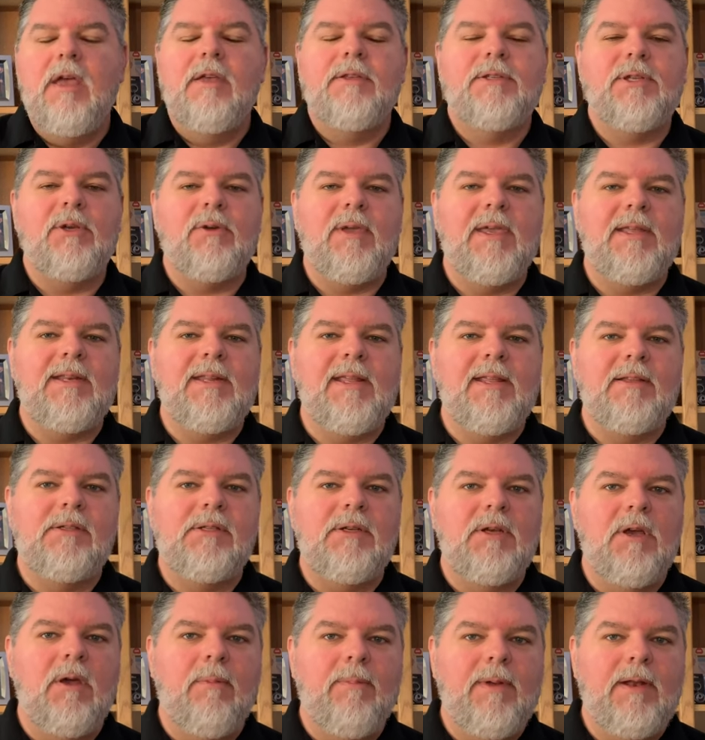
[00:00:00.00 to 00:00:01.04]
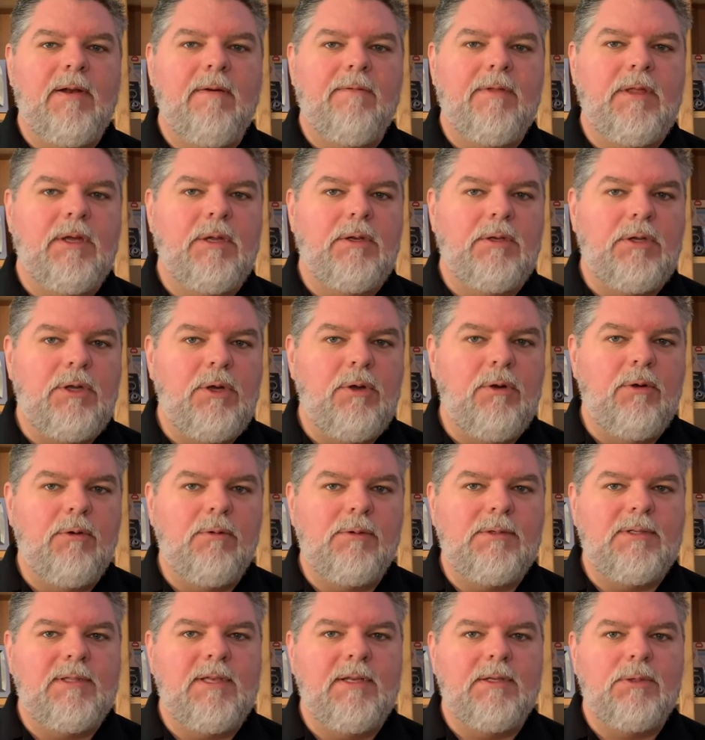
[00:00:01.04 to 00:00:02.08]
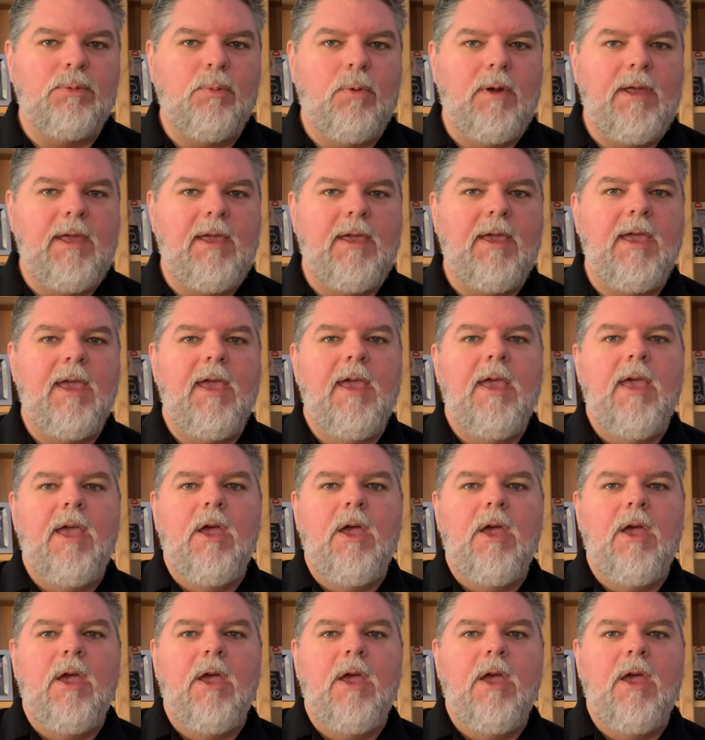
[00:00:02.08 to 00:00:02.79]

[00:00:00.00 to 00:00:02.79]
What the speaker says: So getting into a bit of the news this week,